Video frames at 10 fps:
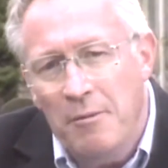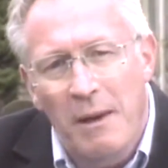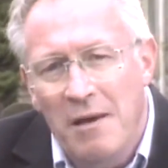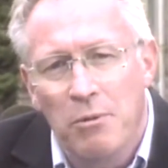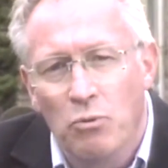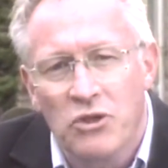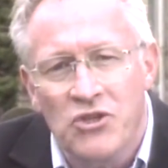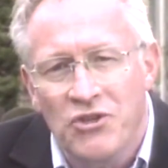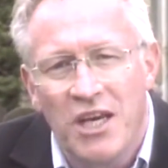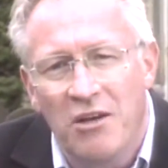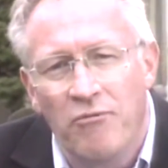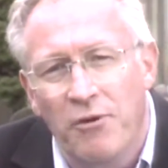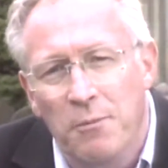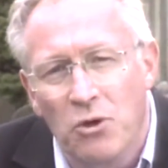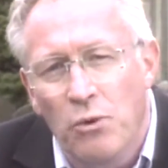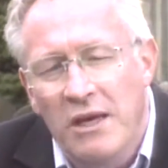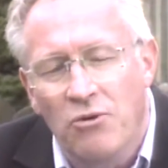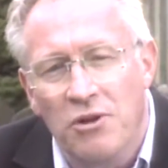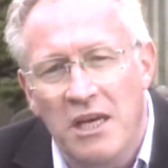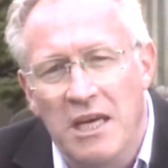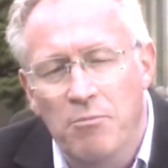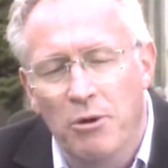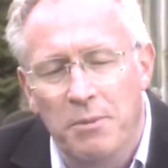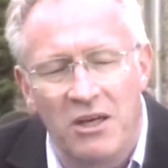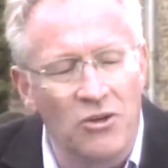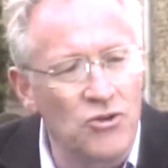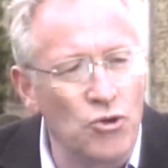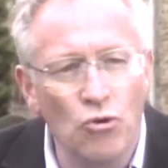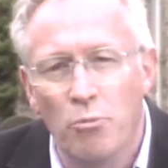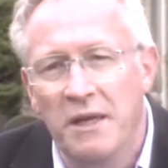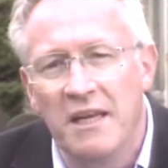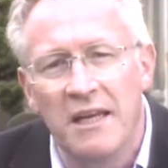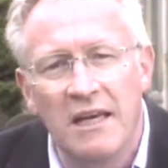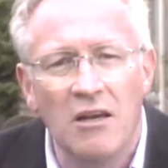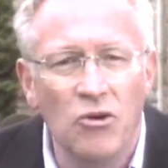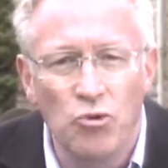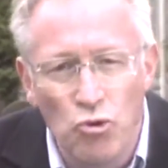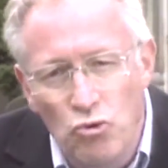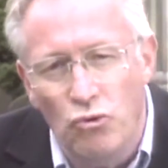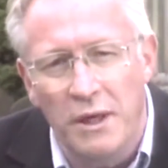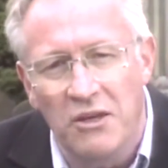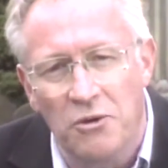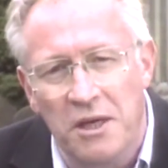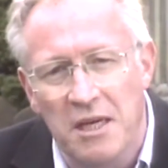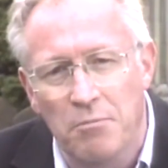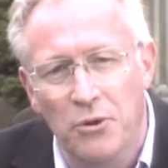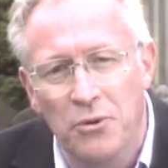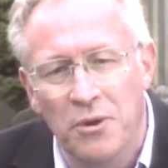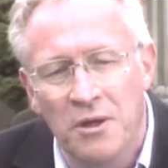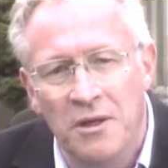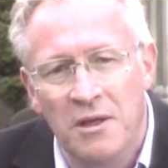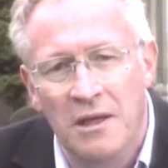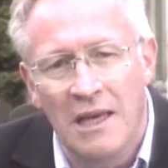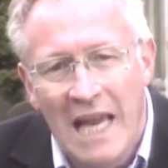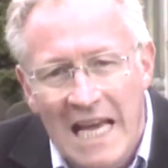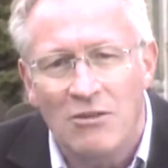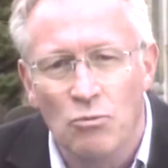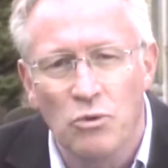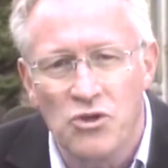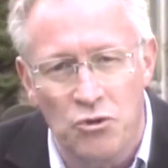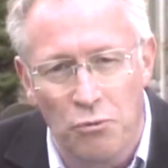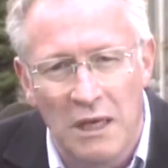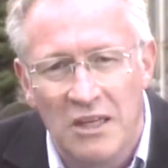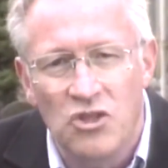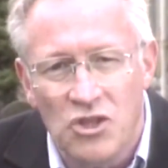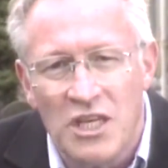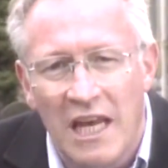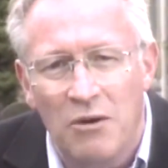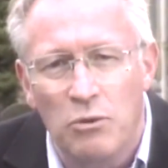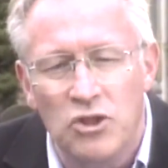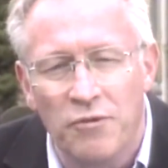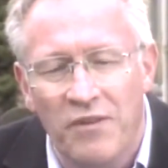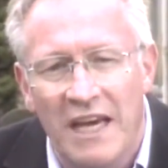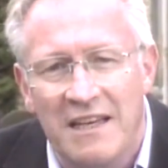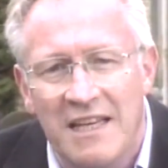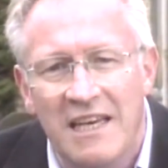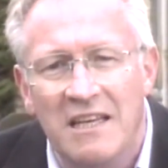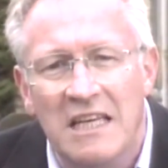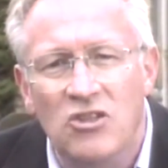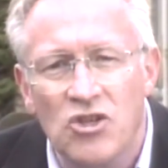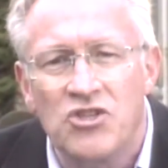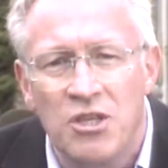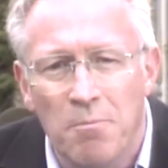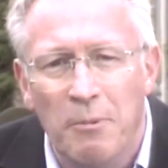That Bible wasn't taken from the Greek or the Hebrew because nobody in England knew Greek or Hebrew. Latin was the religious language of that day, and he just